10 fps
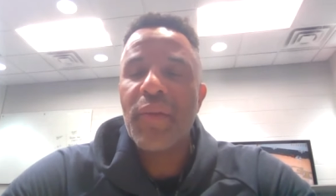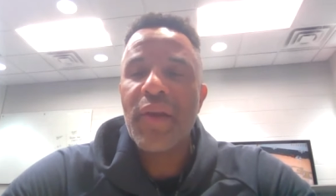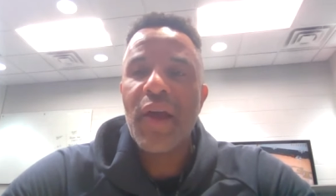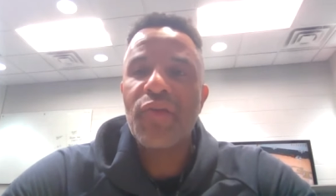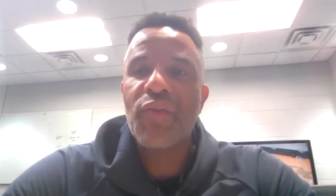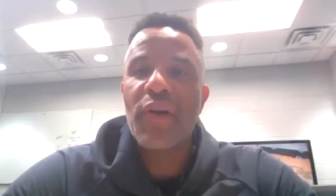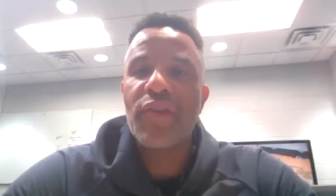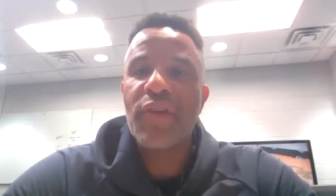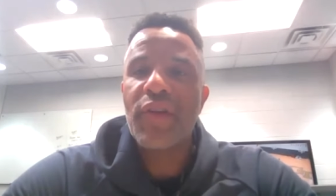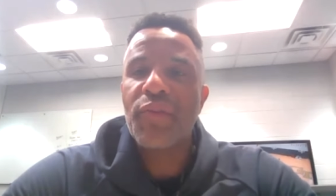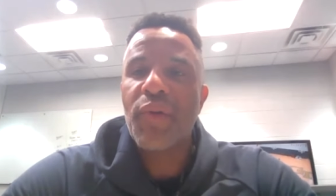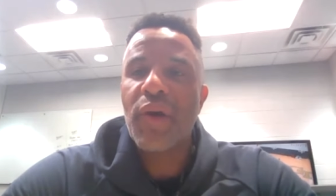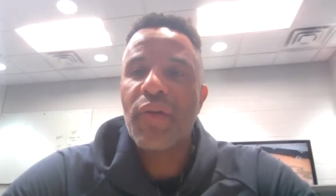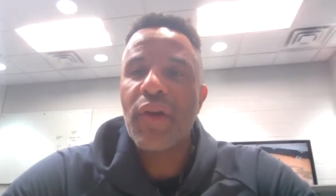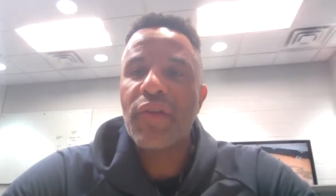And that's where I see his
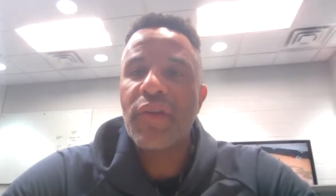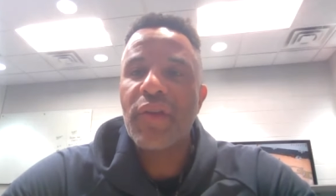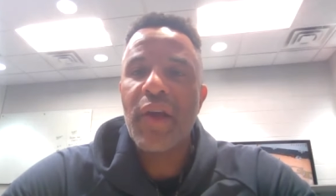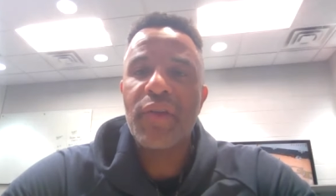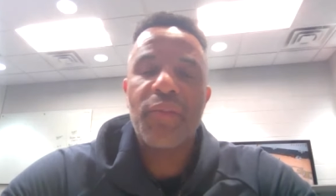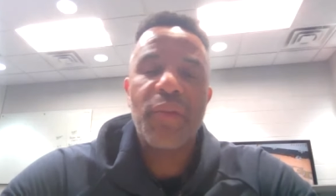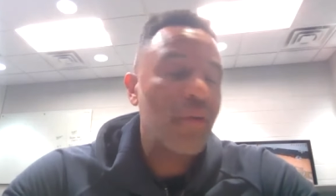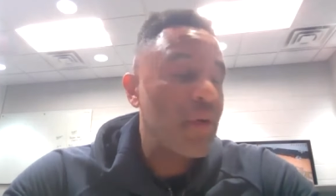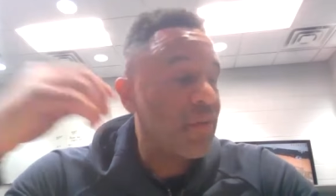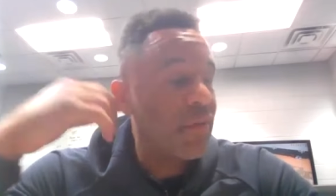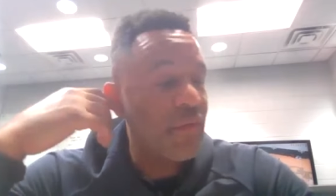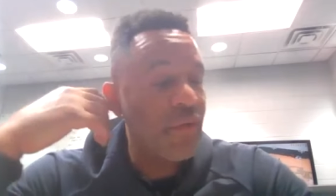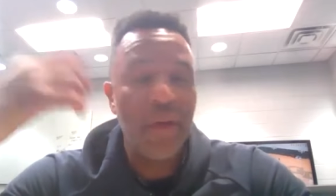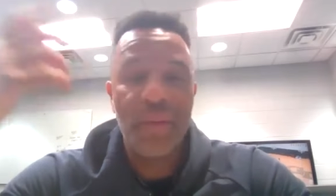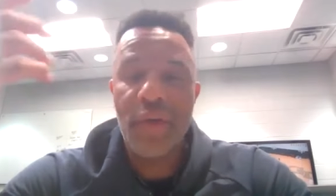progression. The next progression for
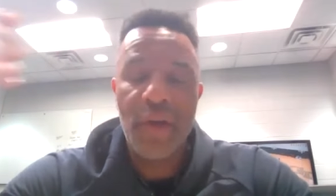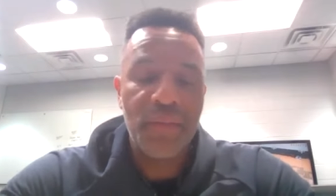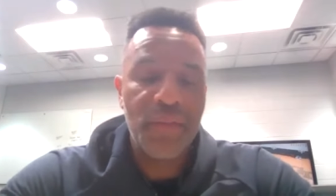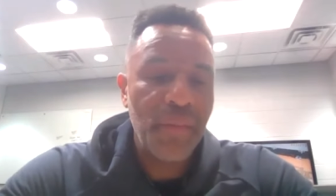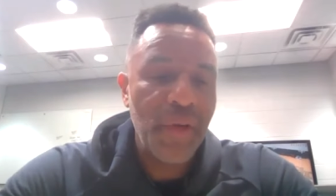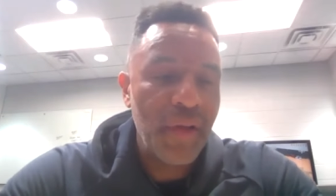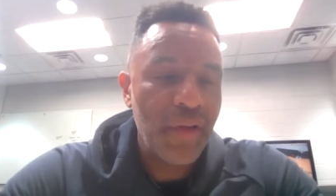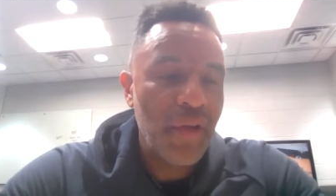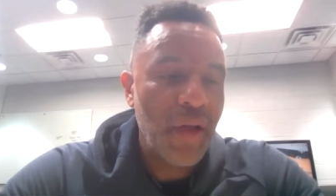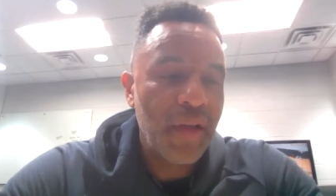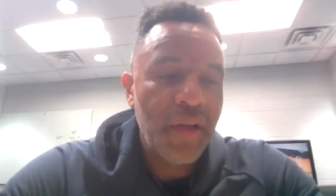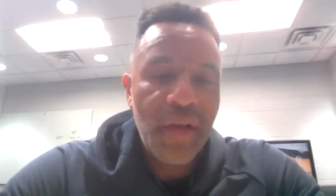him, Kip, to me is like,